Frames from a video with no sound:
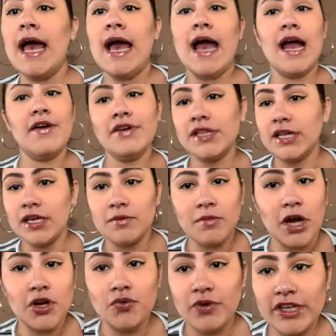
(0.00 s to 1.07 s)
everything in
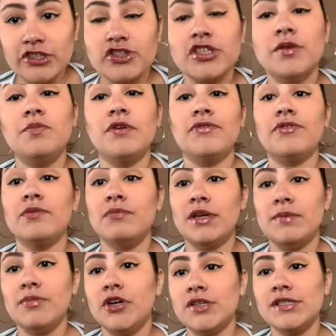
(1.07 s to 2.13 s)
moderation. But for me
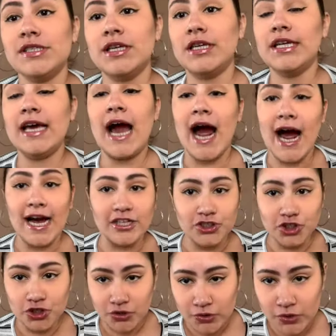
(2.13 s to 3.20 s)
personally, I
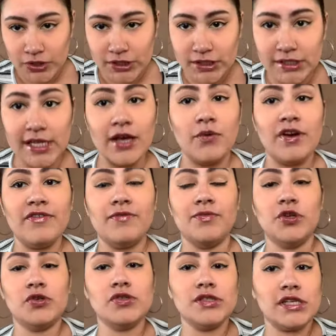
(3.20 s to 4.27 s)
choose to stay away from
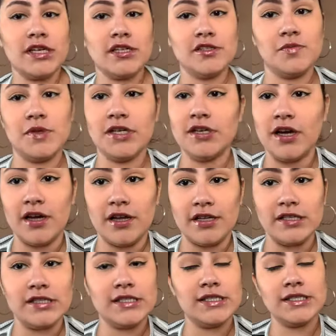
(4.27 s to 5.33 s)
those things
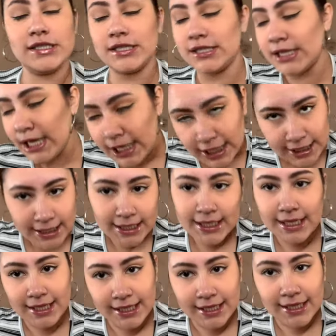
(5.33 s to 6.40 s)
because
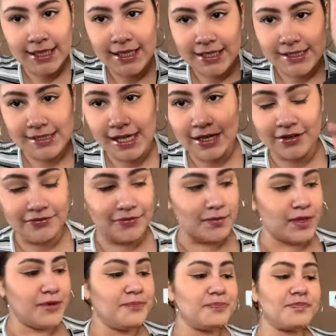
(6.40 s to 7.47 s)
it's not good for
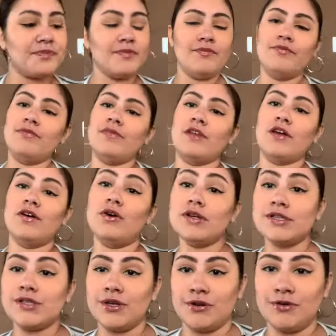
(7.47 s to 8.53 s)
me.
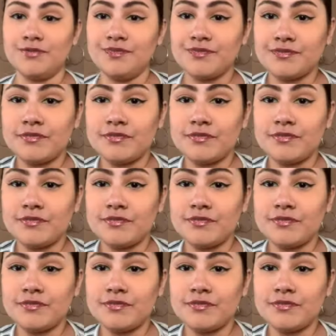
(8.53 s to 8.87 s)
Also,